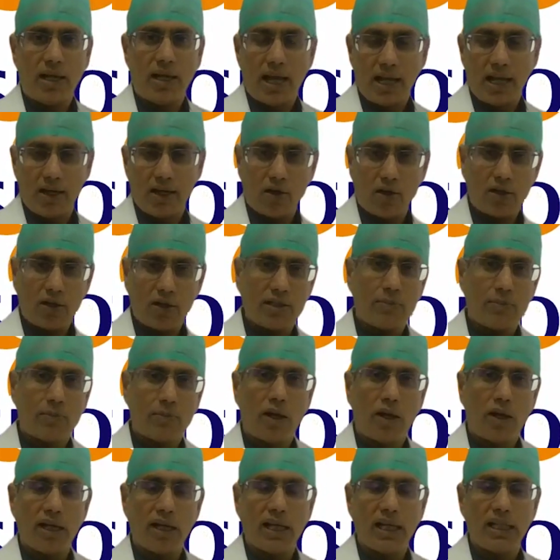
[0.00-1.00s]
across the
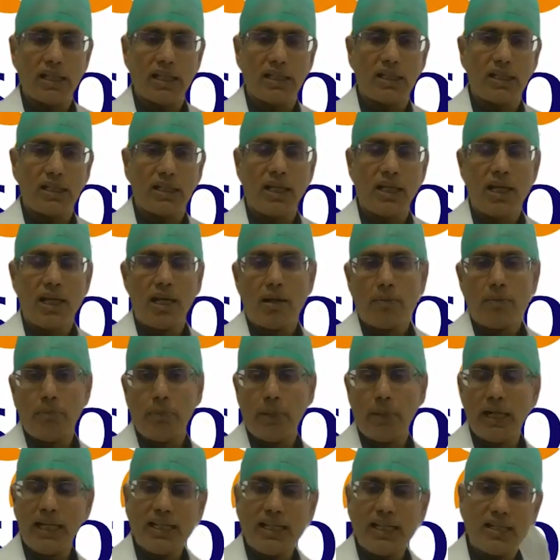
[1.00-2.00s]
blockage,
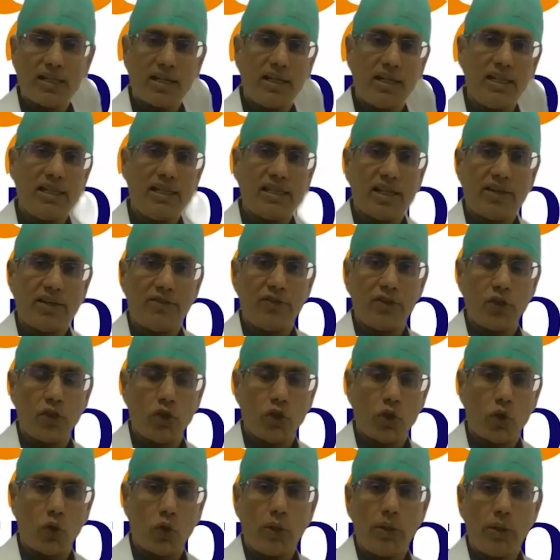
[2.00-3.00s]
many studies have
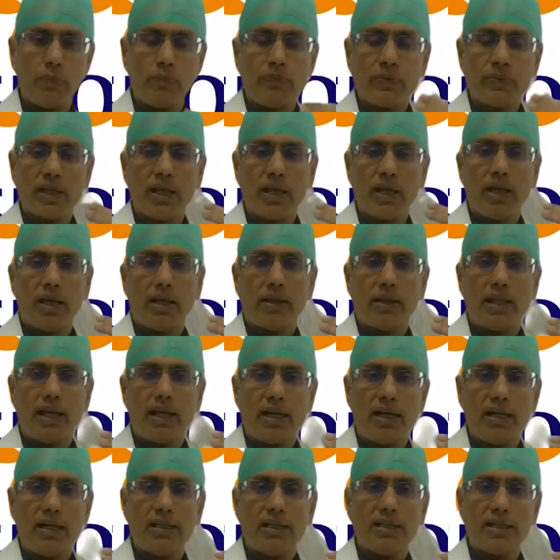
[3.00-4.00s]
shown
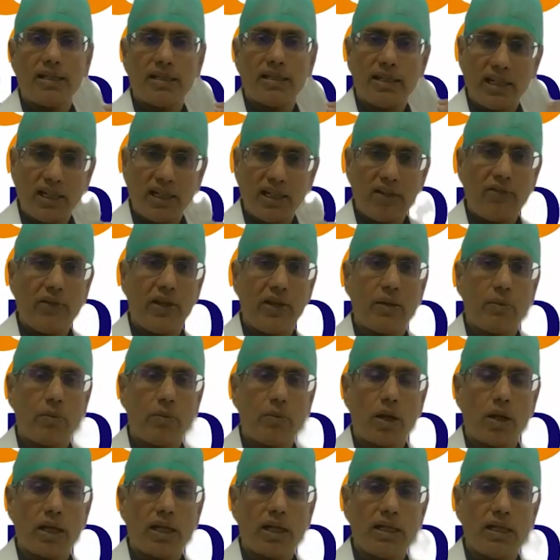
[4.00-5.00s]
that it's a significant
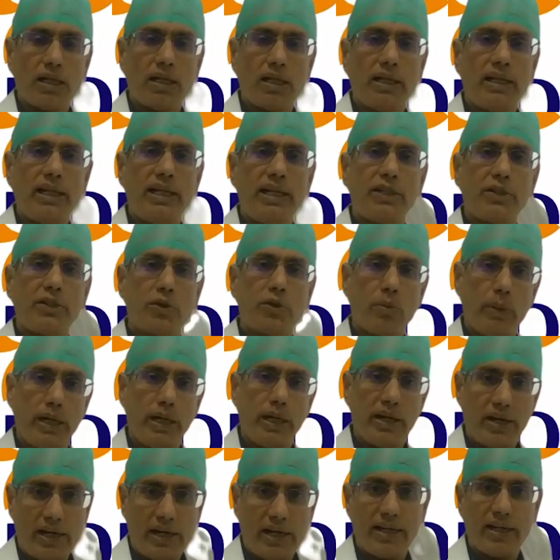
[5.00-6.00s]
blockage and needs to
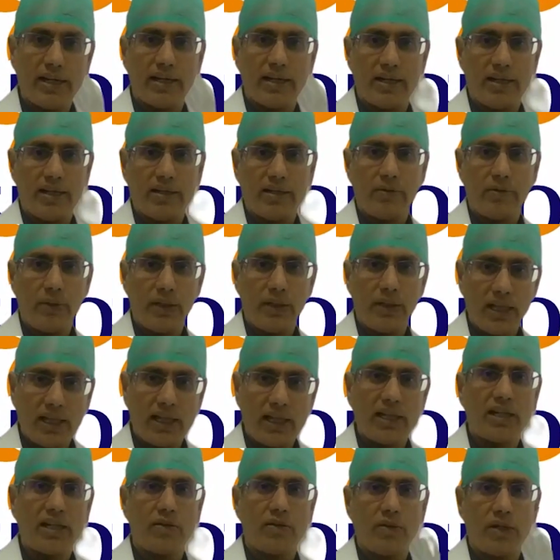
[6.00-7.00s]
be treated with an
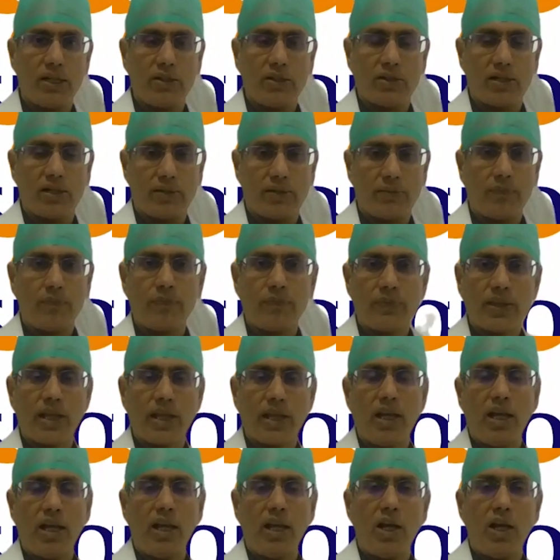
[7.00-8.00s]
intervention.
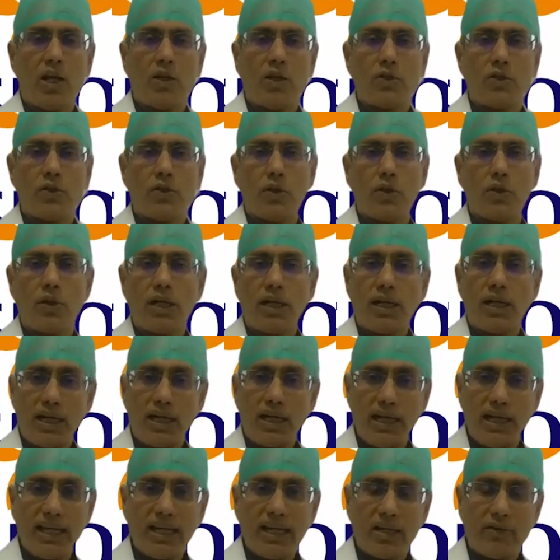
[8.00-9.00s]
So
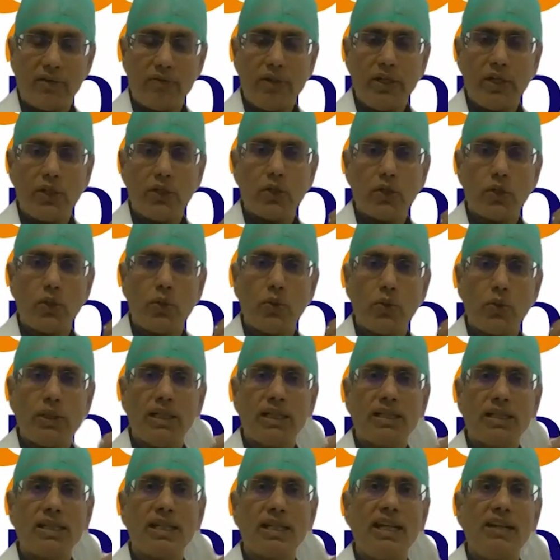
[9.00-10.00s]
earlier we used to do
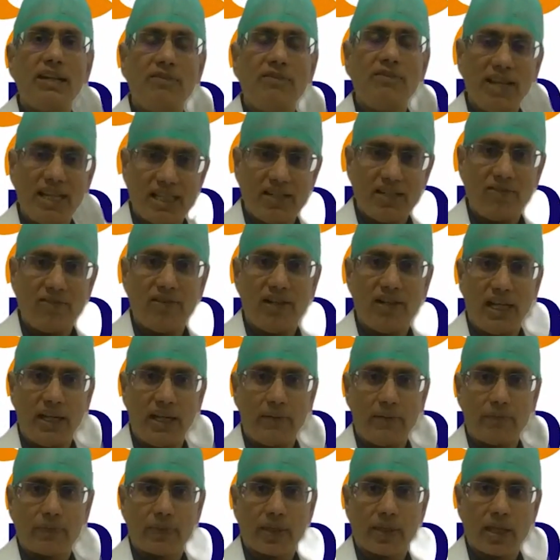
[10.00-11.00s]
this invasively.
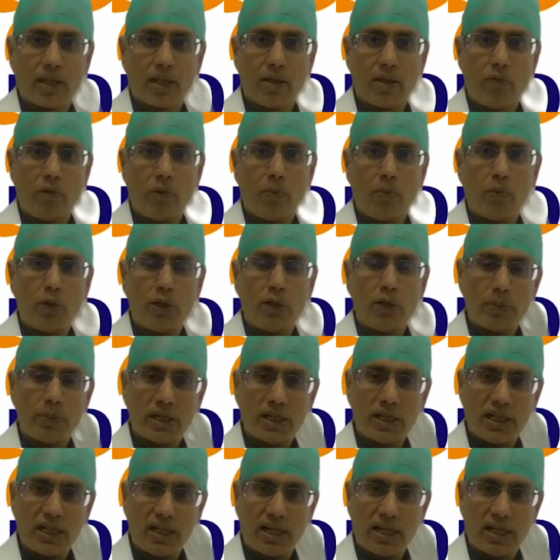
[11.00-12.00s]
We put a
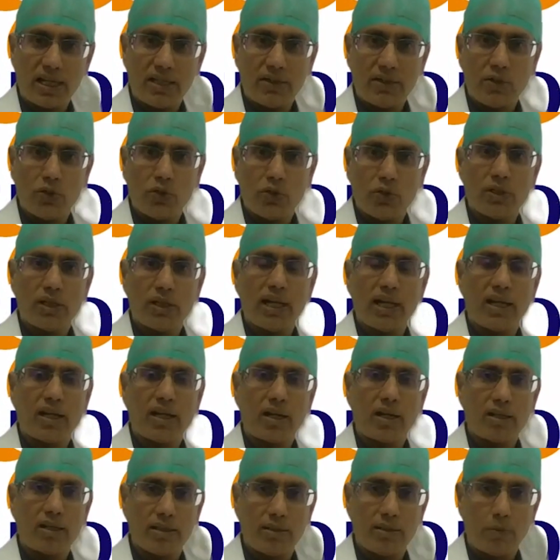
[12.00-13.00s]
pressure transducer
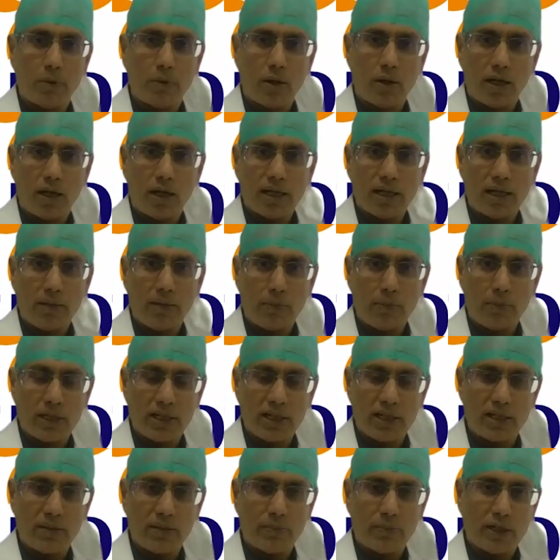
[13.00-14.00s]
across the block and
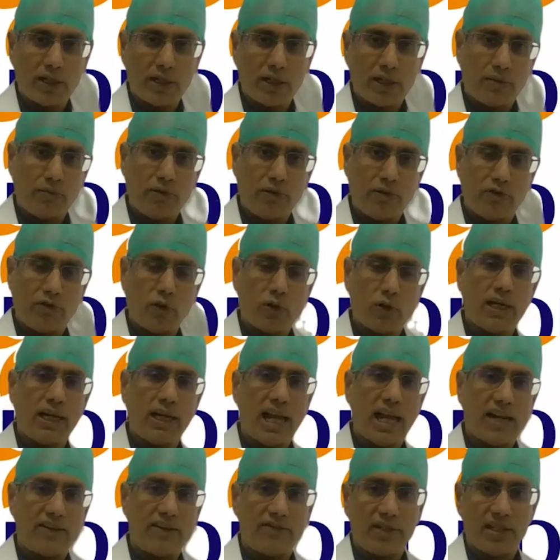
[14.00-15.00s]
measure the pressure before
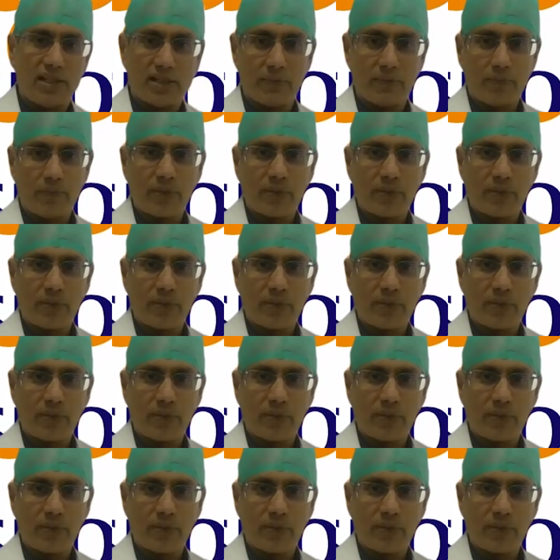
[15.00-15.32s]
and after.